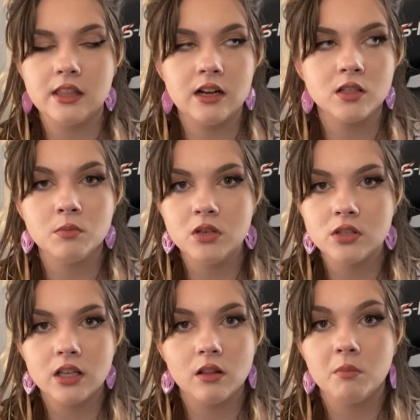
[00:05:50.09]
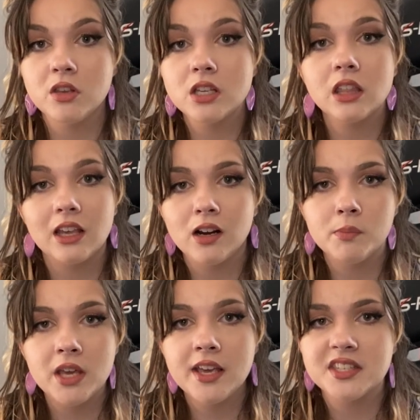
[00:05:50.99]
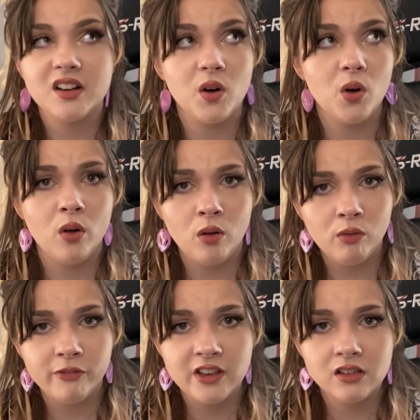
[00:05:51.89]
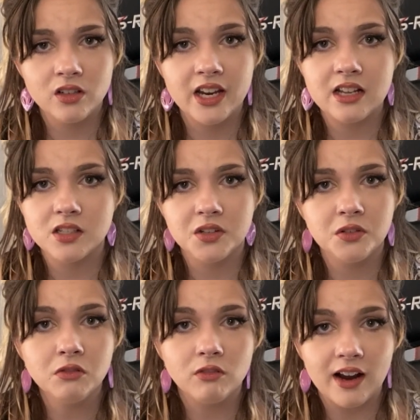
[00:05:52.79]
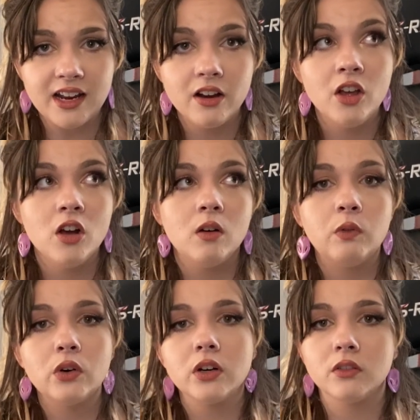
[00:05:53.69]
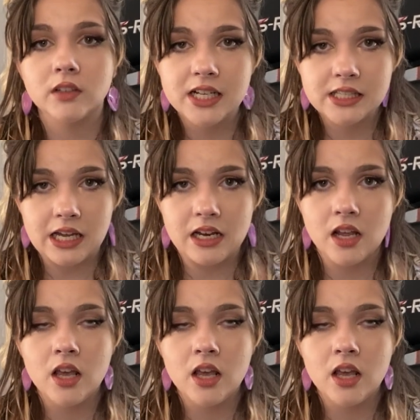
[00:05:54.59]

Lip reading: There's music therapy is a whole field in its own right for a reason.